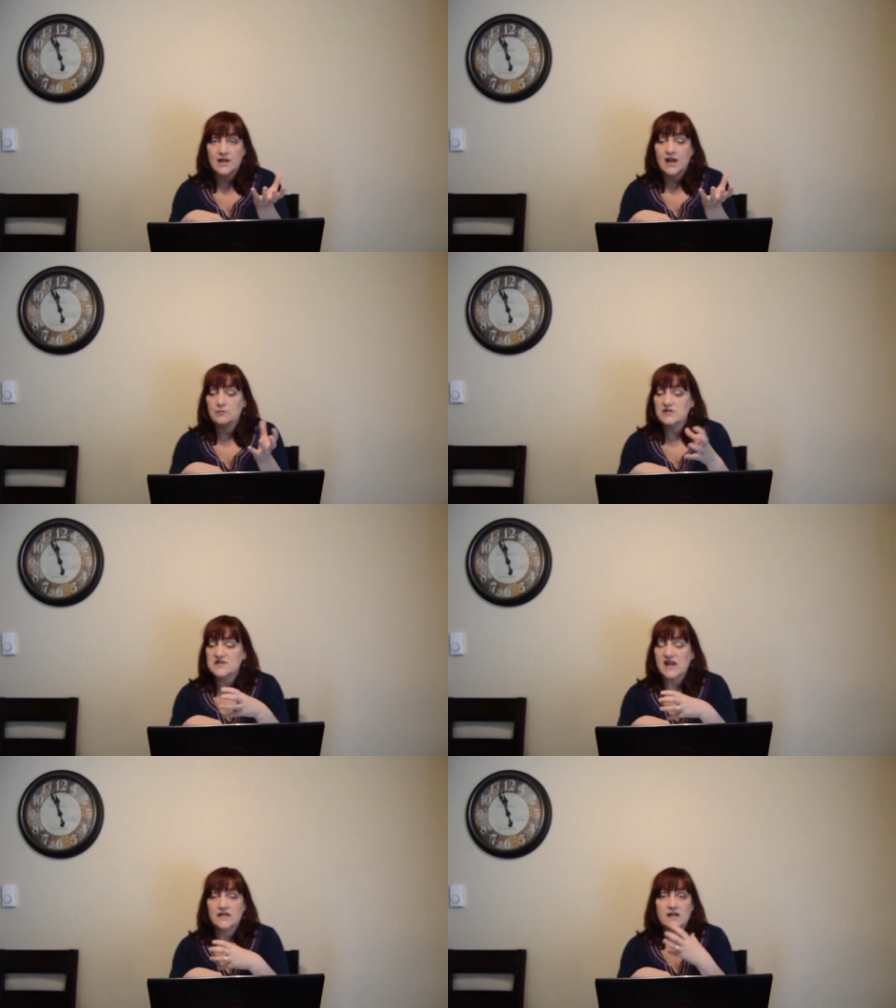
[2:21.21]
and we're
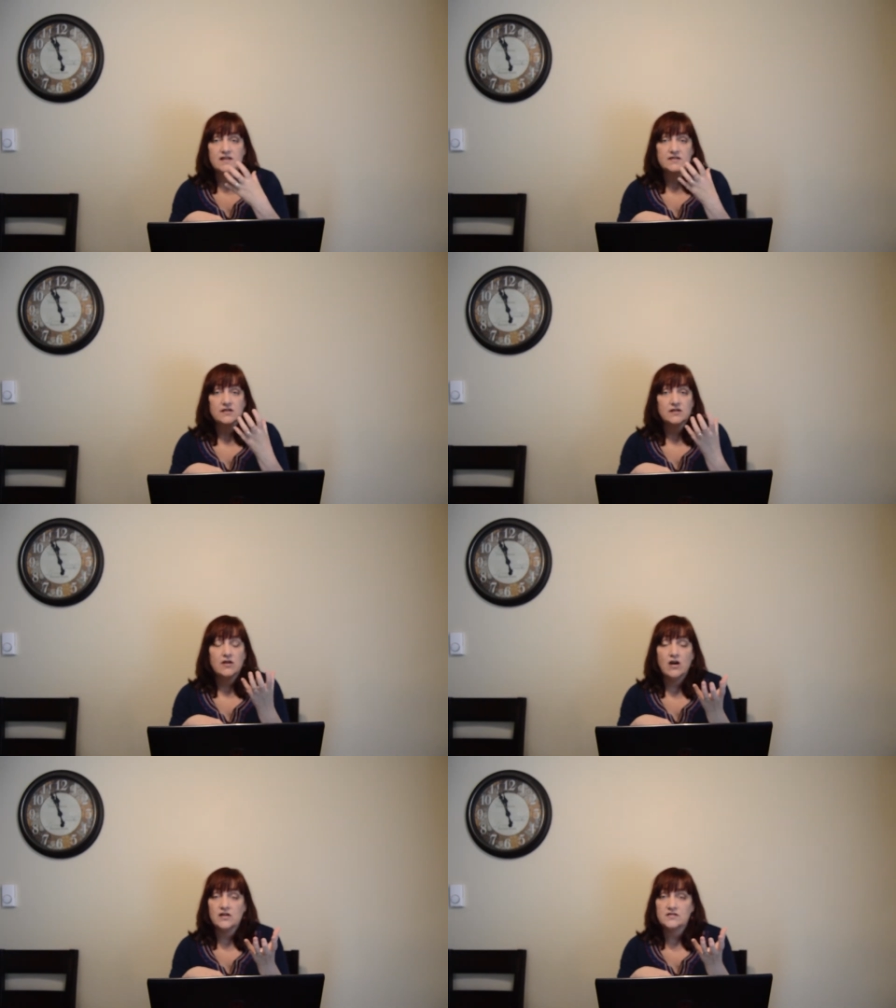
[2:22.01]
saying that it's going to
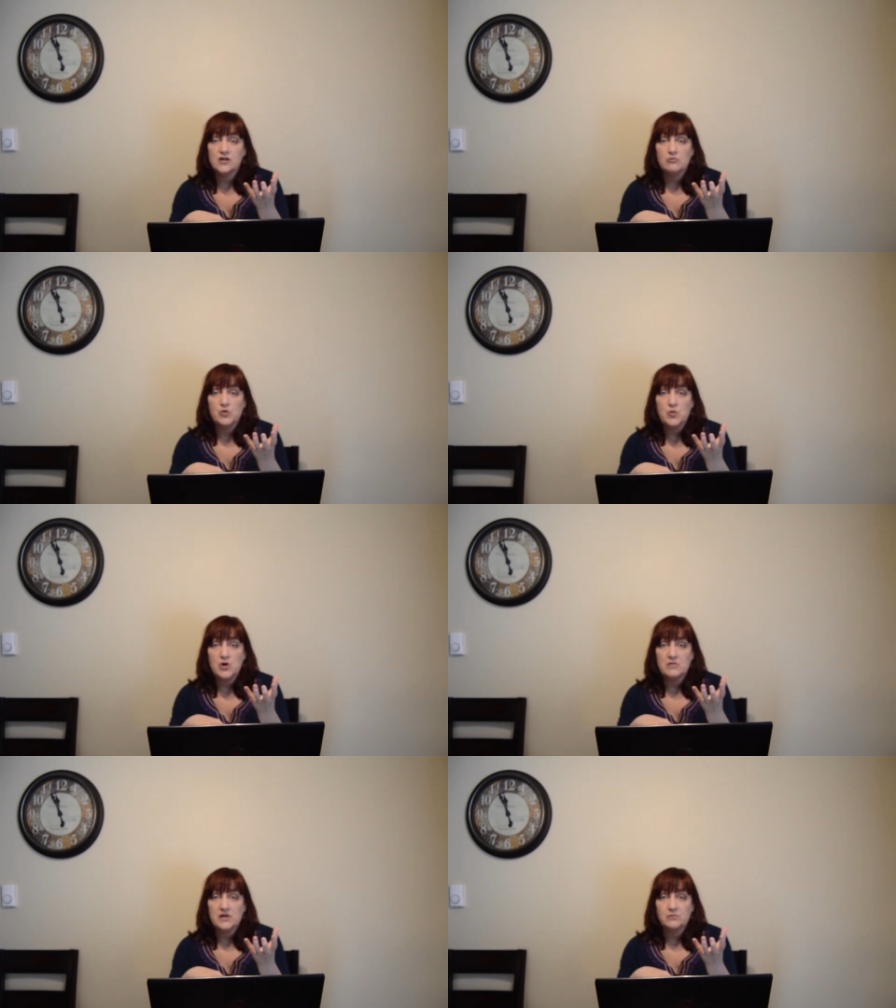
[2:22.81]
cause global
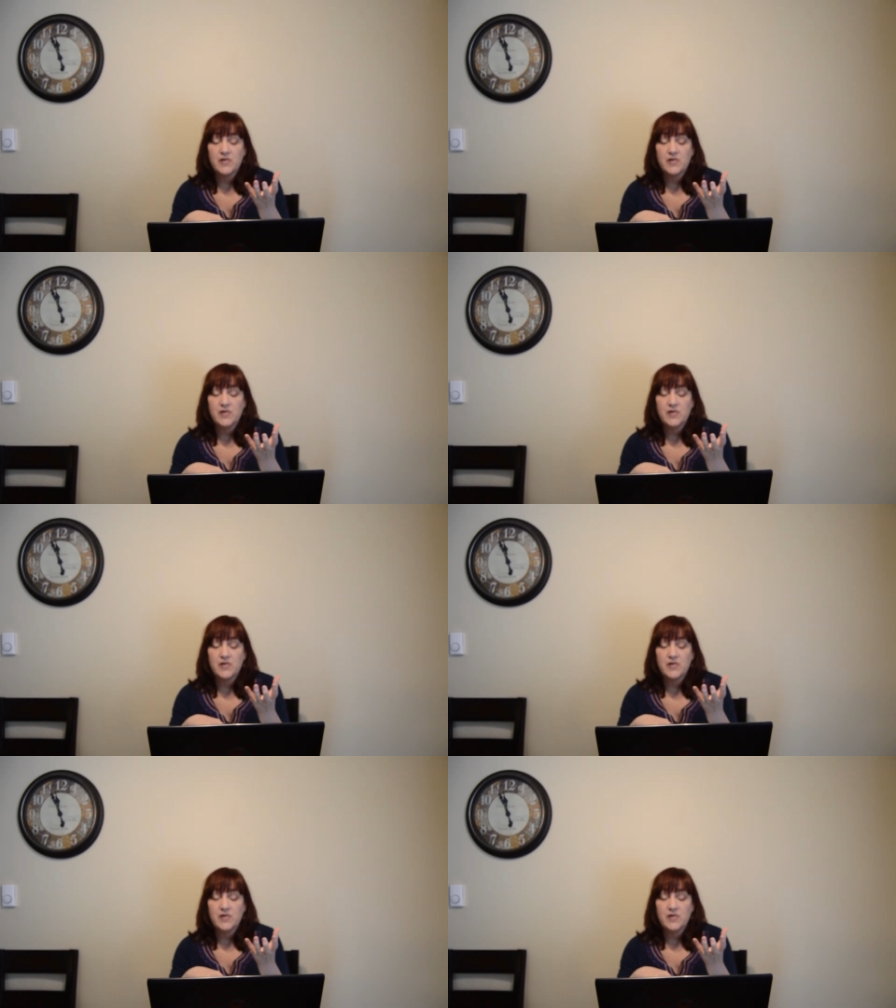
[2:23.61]
warming,